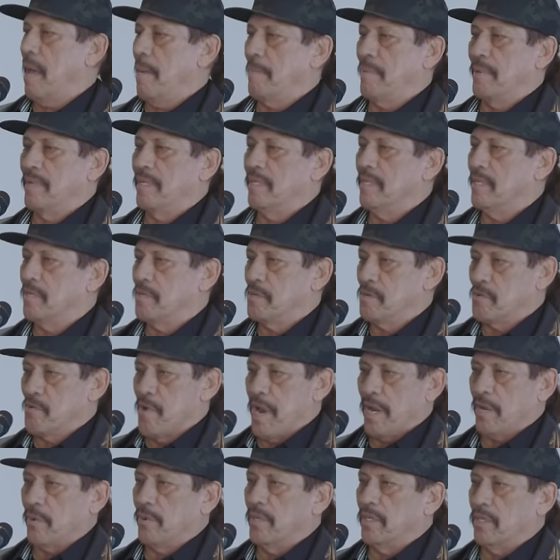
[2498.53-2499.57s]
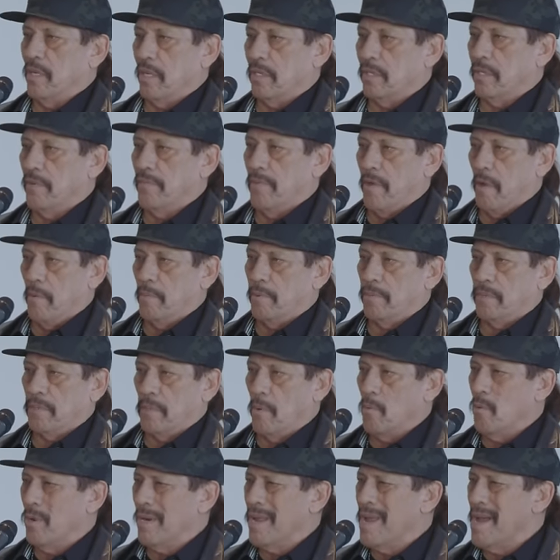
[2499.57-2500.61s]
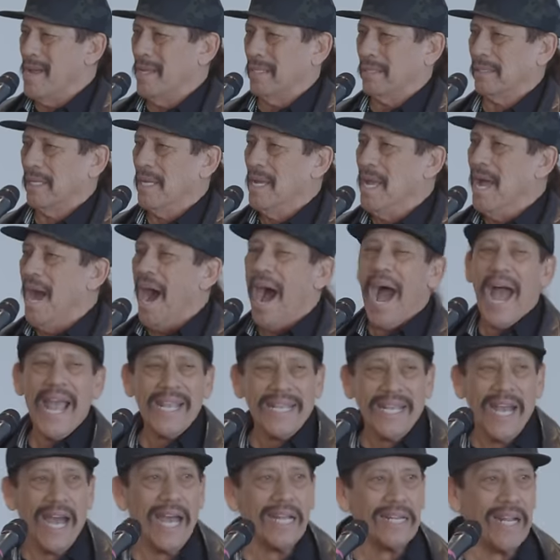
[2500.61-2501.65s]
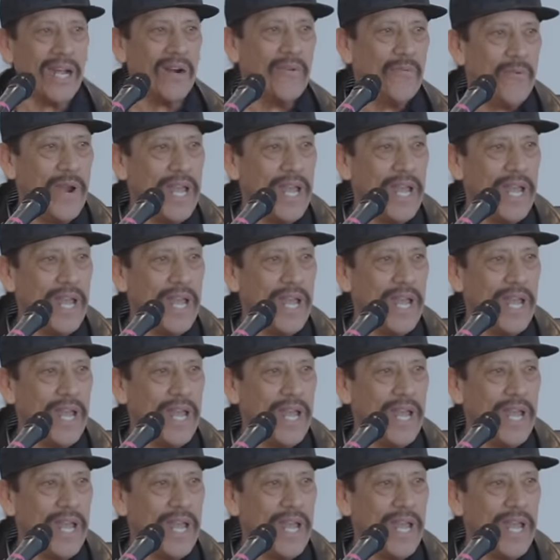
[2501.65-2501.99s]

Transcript: a direct result of helping someone else. I got a